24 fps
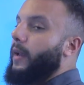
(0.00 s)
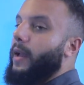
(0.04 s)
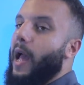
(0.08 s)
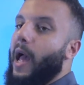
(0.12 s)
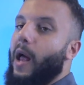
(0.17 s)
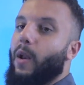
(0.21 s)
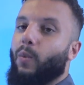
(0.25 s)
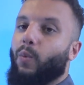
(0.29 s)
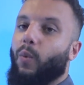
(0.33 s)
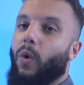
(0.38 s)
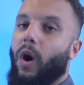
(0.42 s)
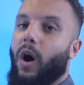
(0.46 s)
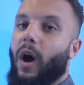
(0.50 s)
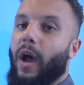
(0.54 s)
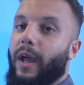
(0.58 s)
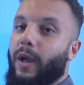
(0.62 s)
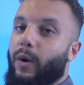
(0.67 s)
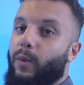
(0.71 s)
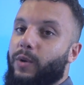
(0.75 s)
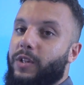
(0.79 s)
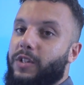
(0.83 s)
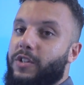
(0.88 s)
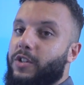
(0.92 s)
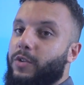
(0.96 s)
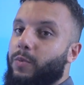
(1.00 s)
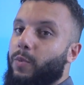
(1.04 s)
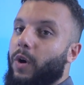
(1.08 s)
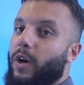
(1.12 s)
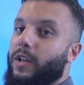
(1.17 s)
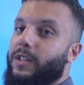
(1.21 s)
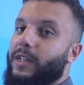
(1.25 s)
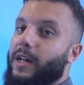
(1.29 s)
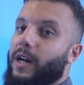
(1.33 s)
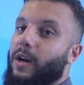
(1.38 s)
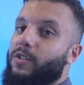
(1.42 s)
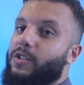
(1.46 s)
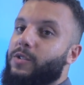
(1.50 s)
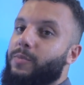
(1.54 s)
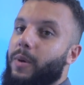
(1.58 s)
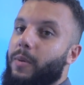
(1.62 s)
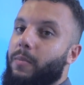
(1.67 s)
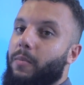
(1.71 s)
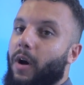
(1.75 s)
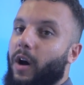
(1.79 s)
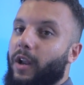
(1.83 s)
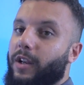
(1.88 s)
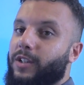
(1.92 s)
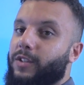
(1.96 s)
And y we just worked out to be
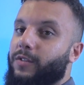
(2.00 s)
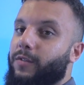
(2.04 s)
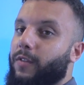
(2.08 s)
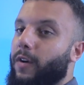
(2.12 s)
minus